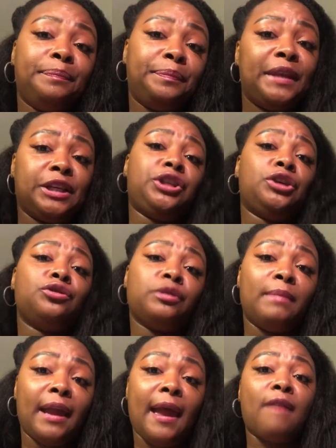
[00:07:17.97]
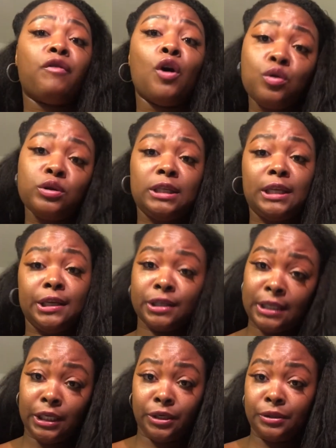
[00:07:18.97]
their children may have holes in their
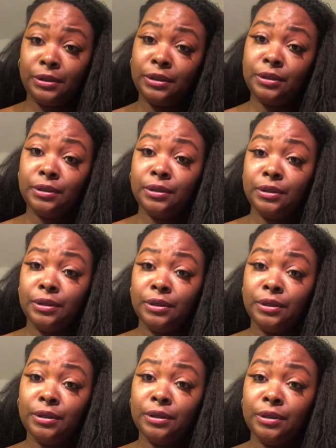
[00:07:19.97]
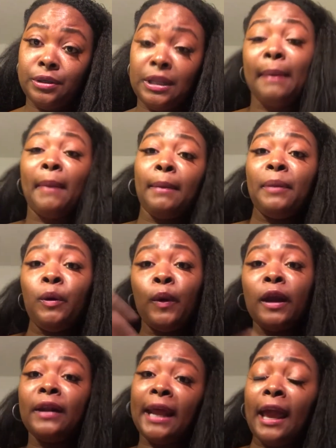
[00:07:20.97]
sneakers. They may be
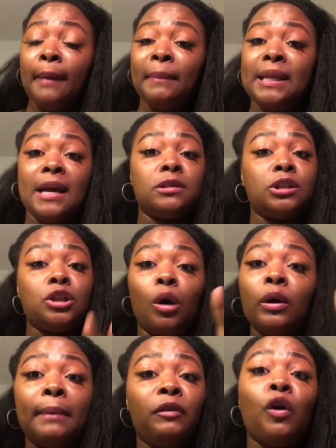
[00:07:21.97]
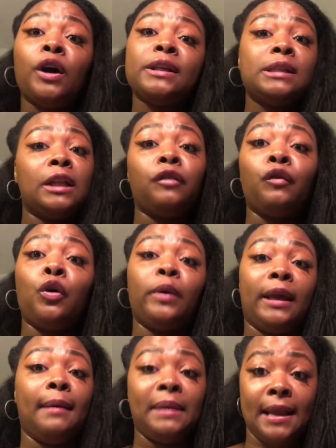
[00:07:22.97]
wearing hand-me-downs. Don't get me wrong. There's nothing wrong
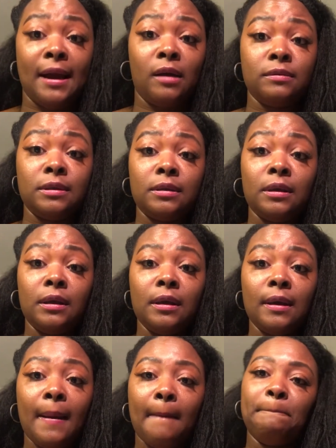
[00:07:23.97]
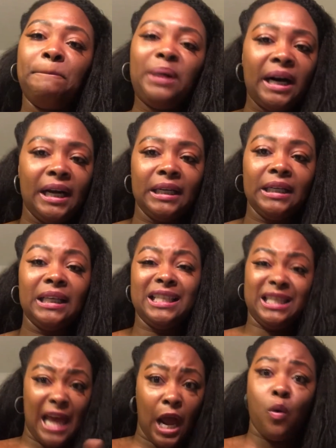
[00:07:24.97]
with hand-me-downs. But
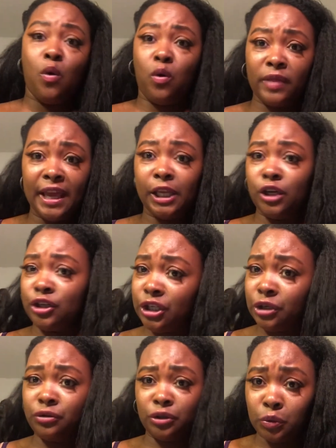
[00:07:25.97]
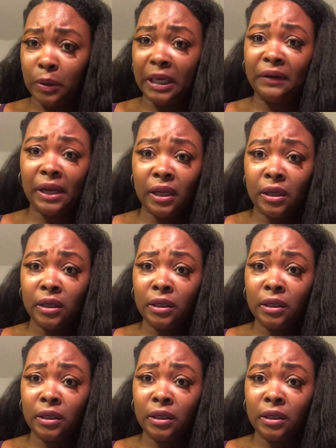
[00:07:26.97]
is that all that your children's wearing?